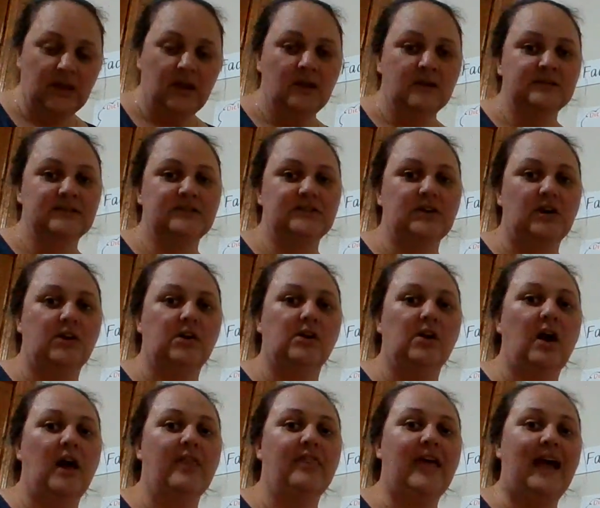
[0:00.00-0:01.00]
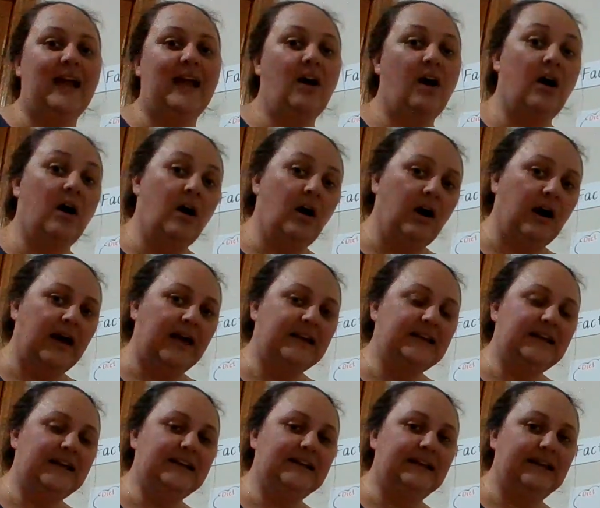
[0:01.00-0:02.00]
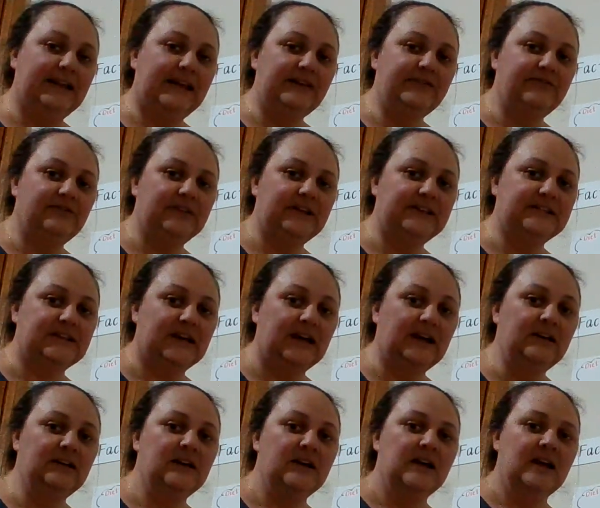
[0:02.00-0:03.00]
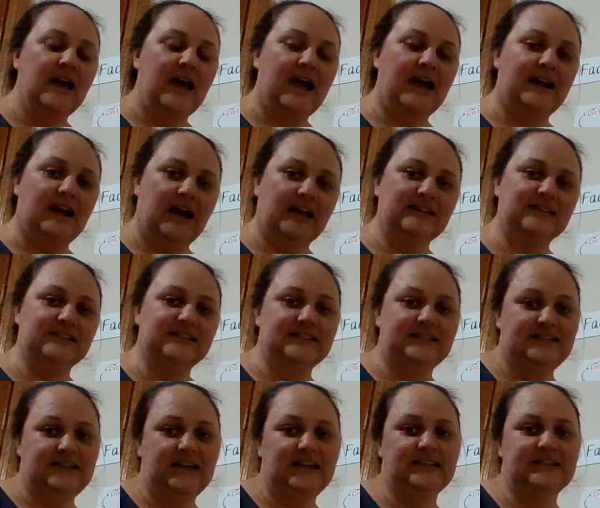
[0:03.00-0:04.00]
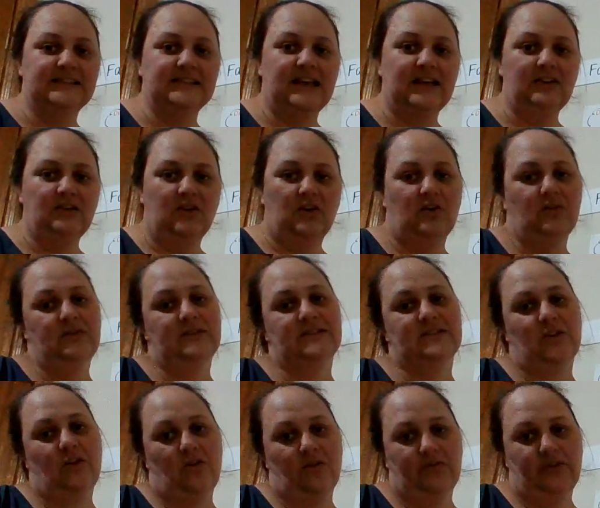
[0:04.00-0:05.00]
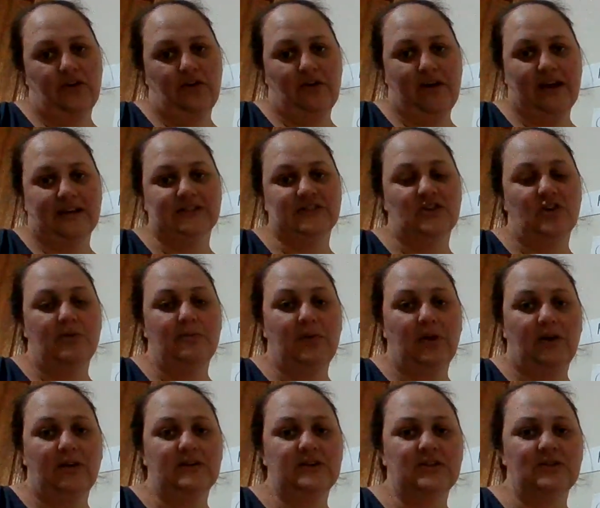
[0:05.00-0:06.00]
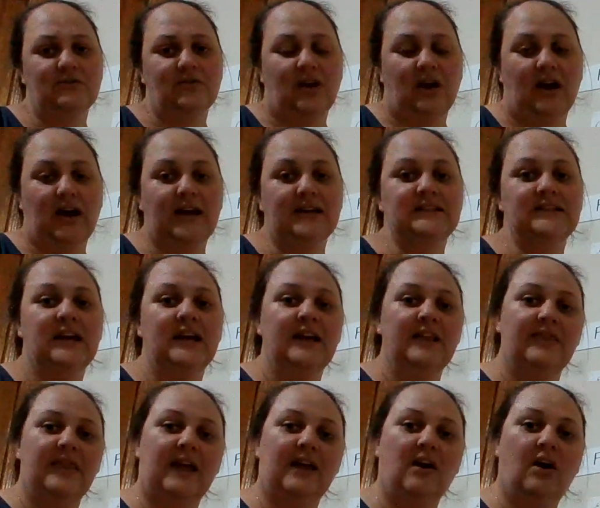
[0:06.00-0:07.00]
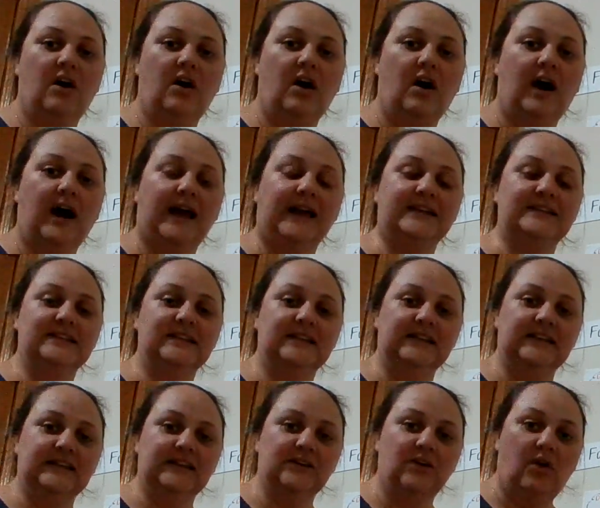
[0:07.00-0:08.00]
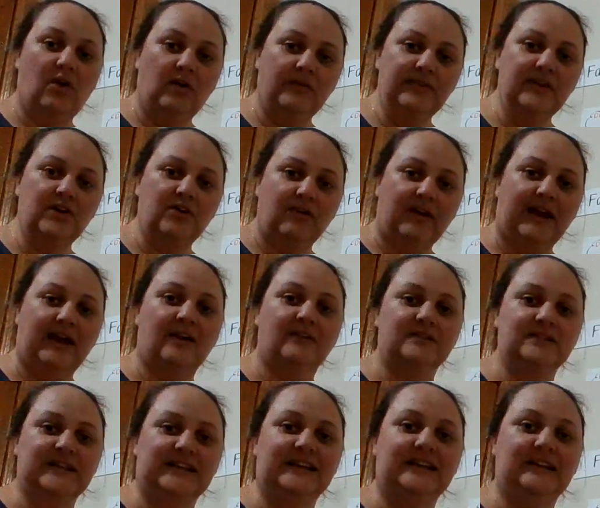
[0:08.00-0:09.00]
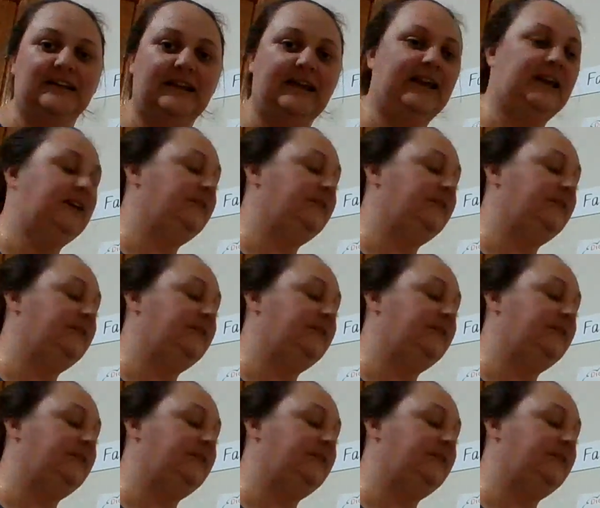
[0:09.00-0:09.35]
So they hide in leaf litter and under sticks and logs on the ground. So I'm going to write they hide on the ground in leaves.